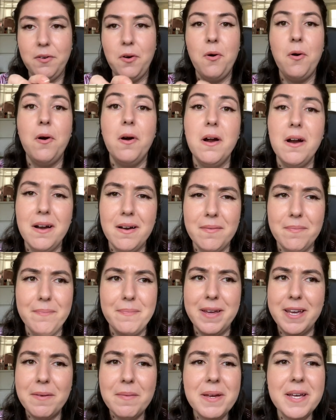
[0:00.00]
Or
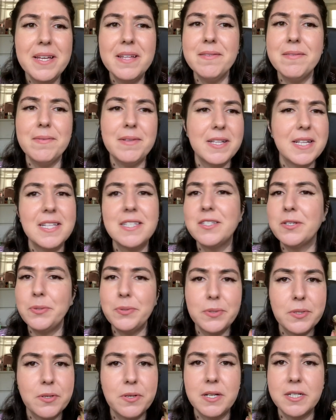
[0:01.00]
maybe it's
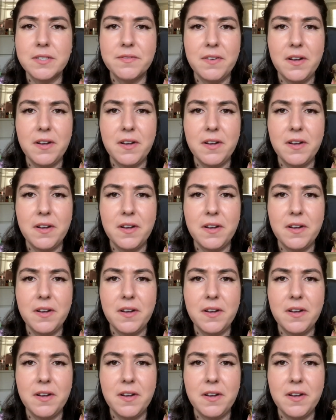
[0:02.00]
Goose Creek's